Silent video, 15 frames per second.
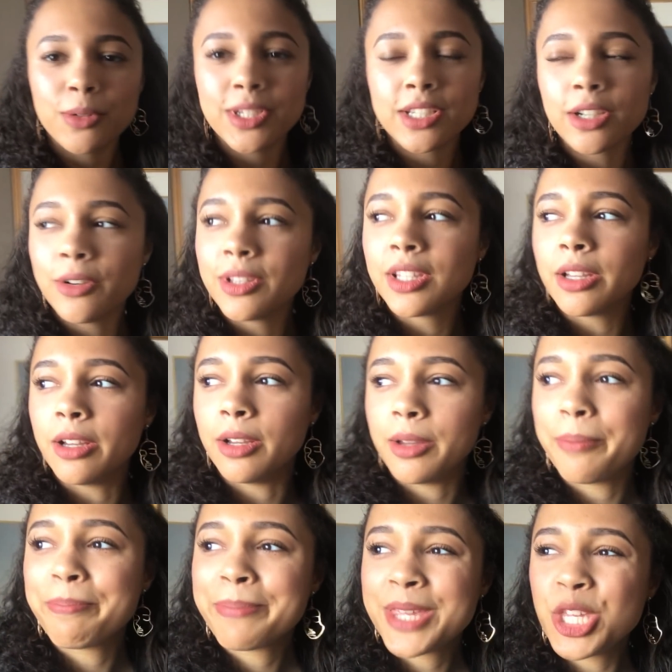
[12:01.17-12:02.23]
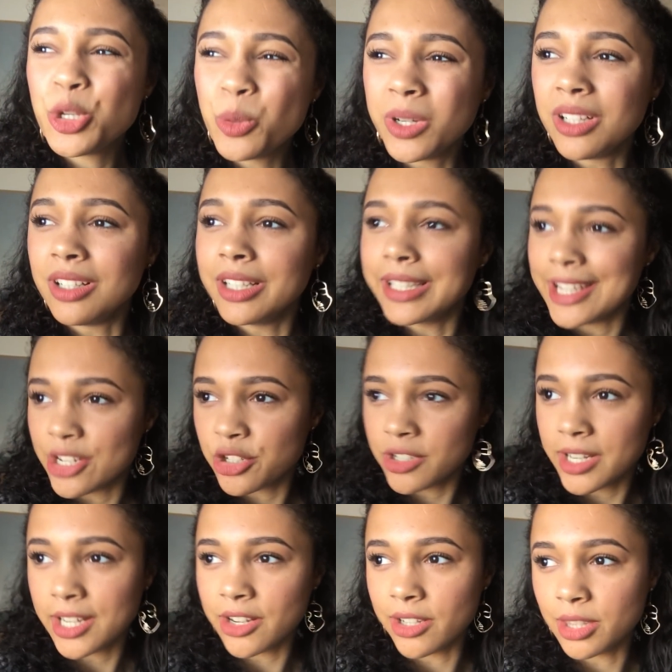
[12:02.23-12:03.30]
We did go in the pool
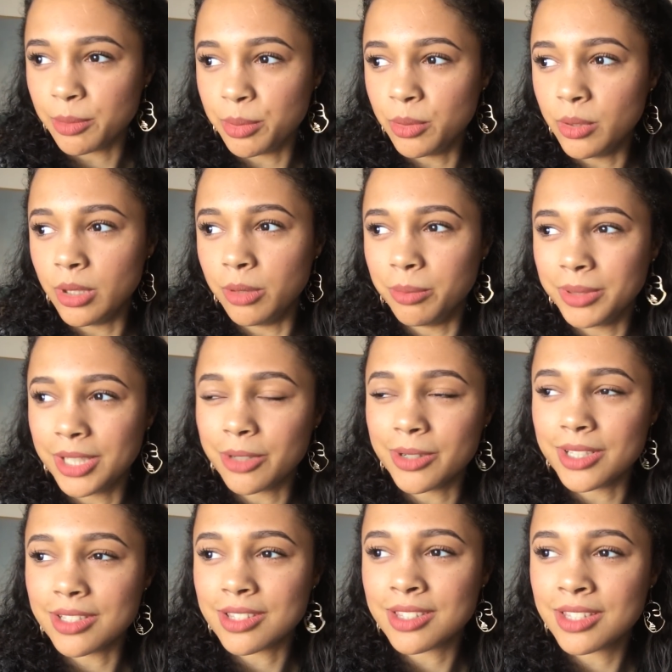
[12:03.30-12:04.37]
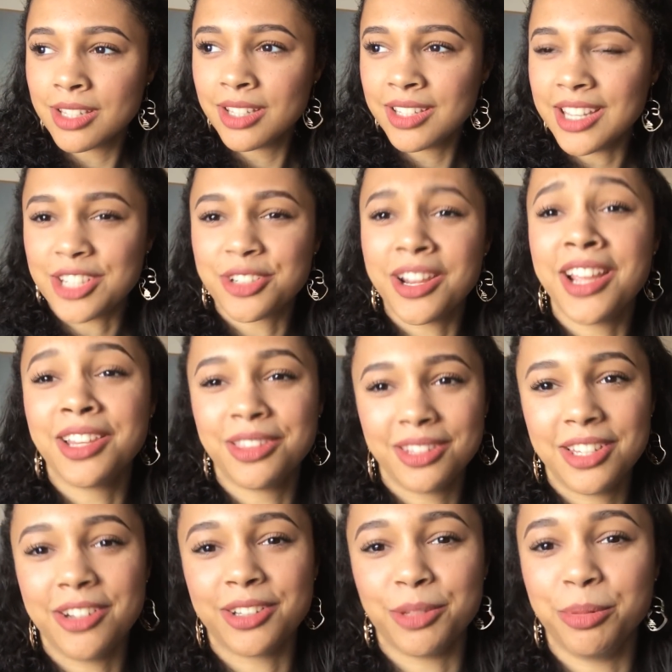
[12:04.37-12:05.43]
yesterday here at the pool, but there was, yesterday
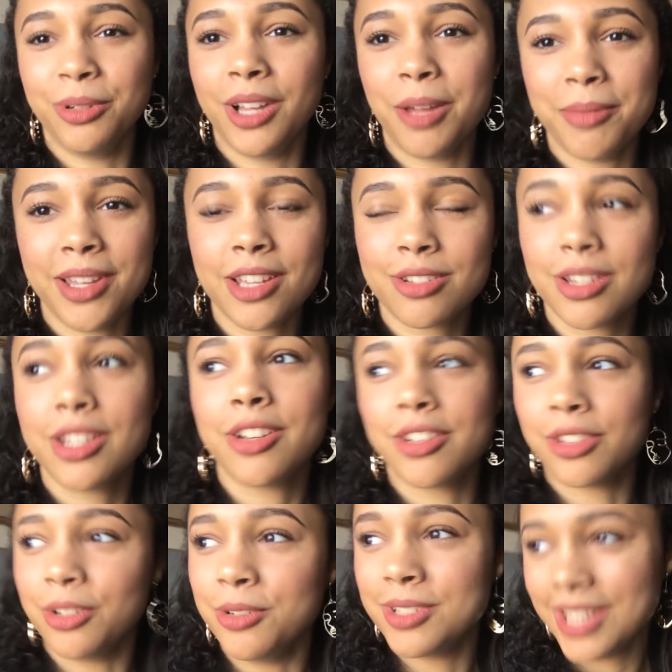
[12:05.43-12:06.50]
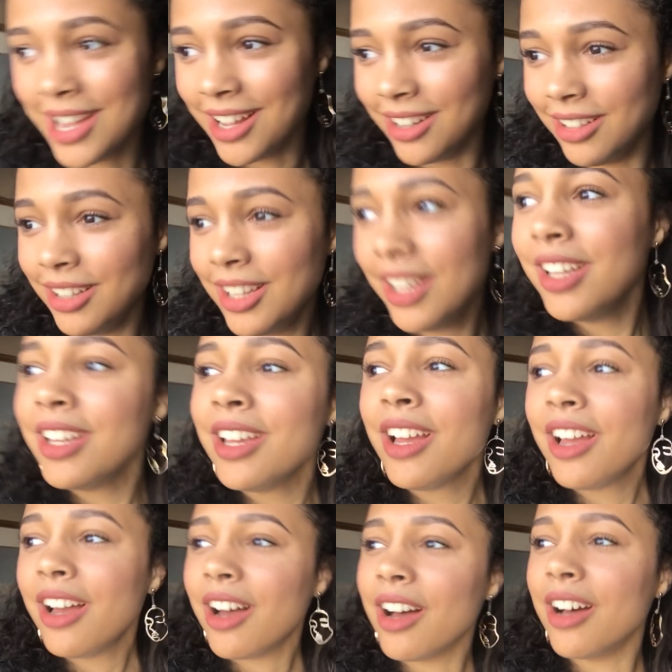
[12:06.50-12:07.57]
here at the pool, I meant yesterday here at the hotel,
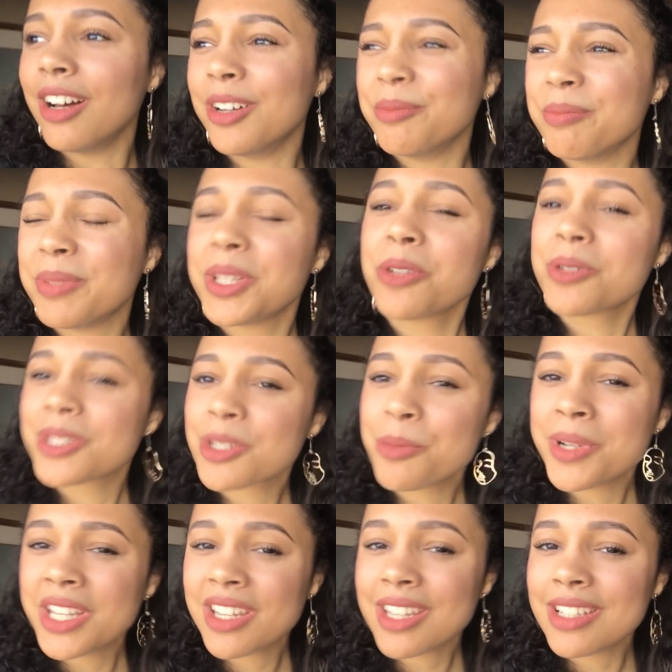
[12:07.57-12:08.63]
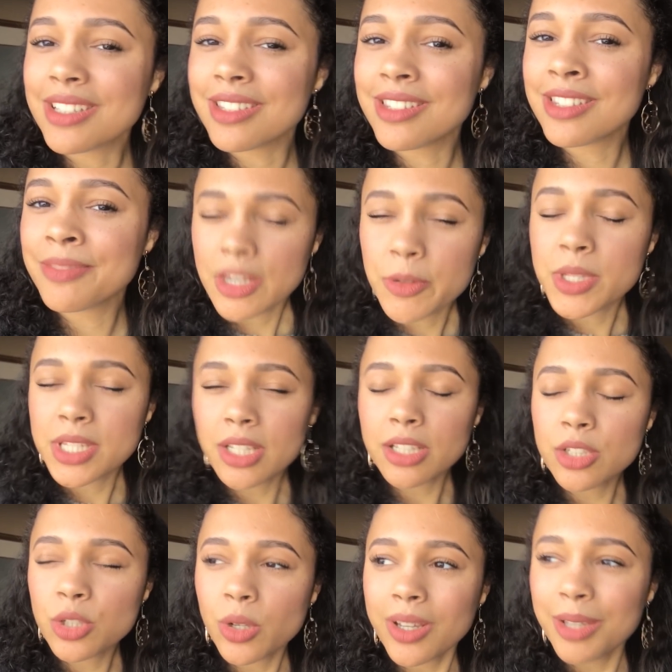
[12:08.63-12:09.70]
um, but there were so many kids. It was
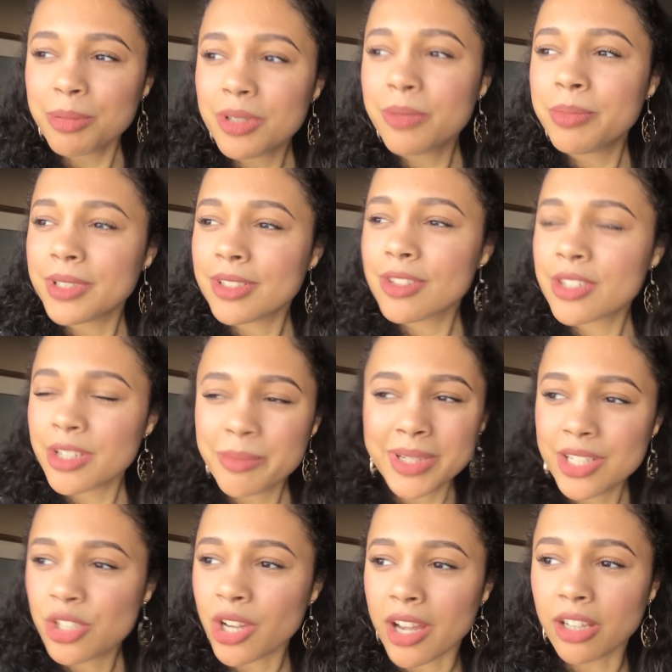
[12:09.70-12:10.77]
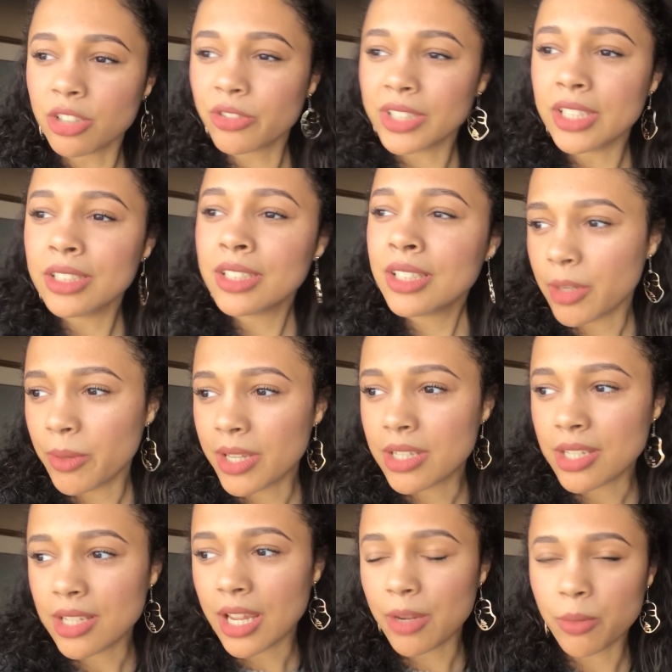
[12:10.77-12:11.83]
still enjoyable, but so many children. Anyway,
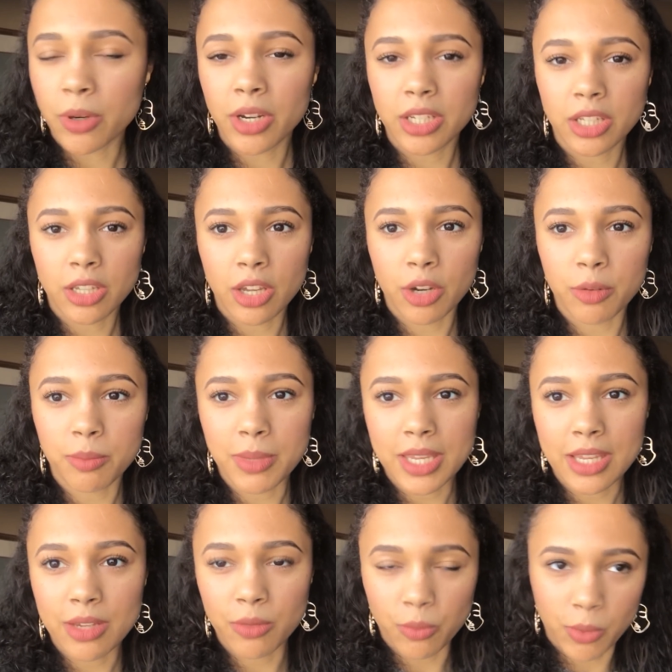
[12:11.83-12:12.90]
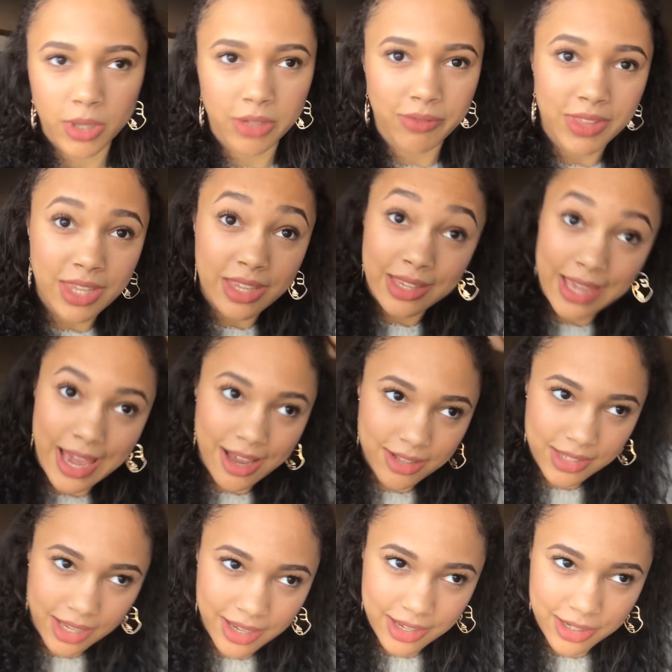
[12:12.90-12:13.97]
today we're gonna go meet one of the
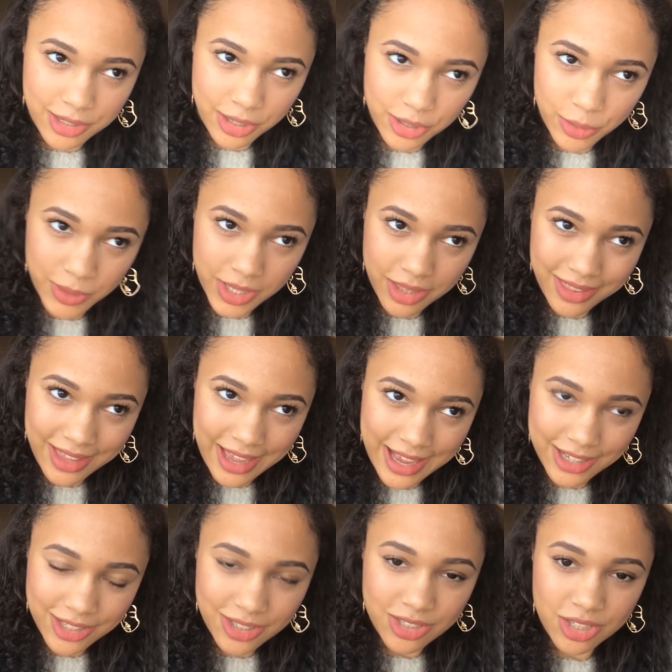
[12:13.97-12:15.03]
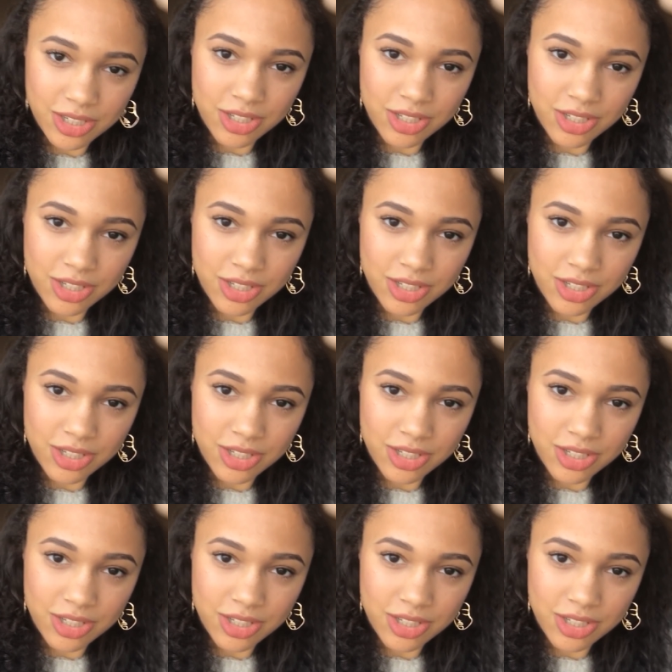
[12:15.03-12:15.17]
gals I interned with at